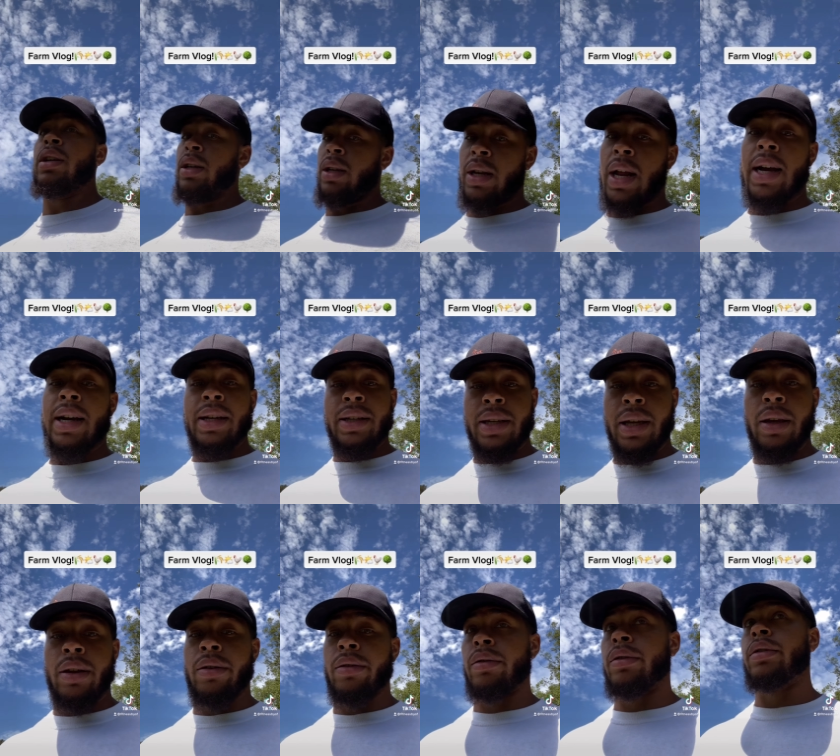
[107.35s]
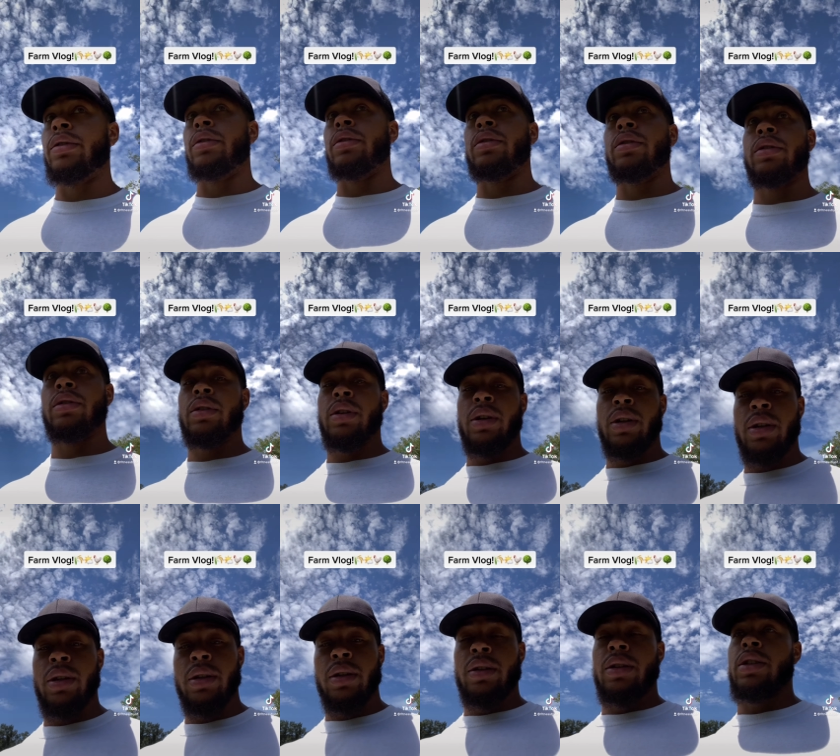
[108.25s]
and I can tell it's,
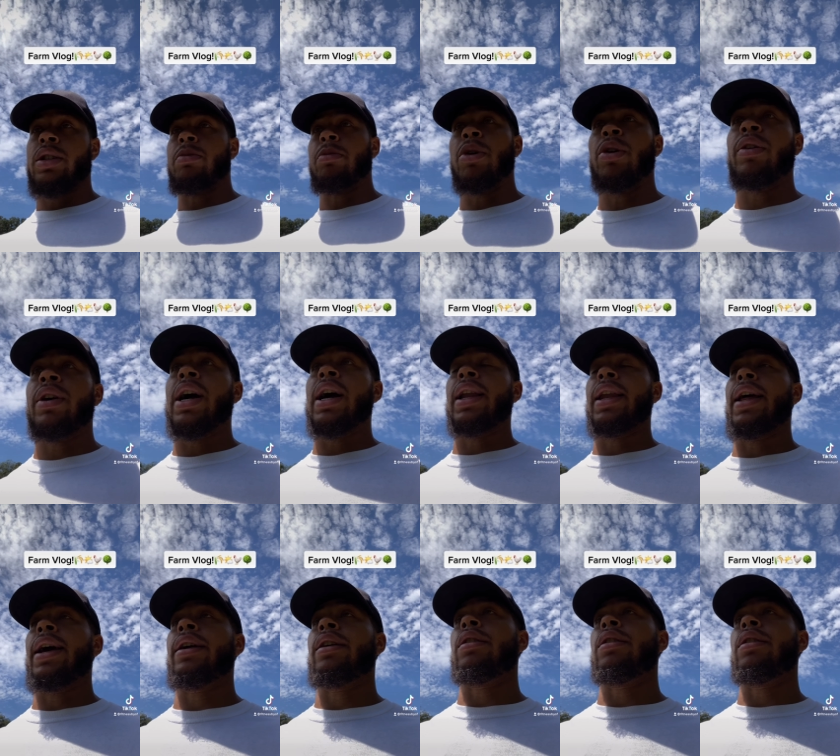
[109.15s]
it smell kind of like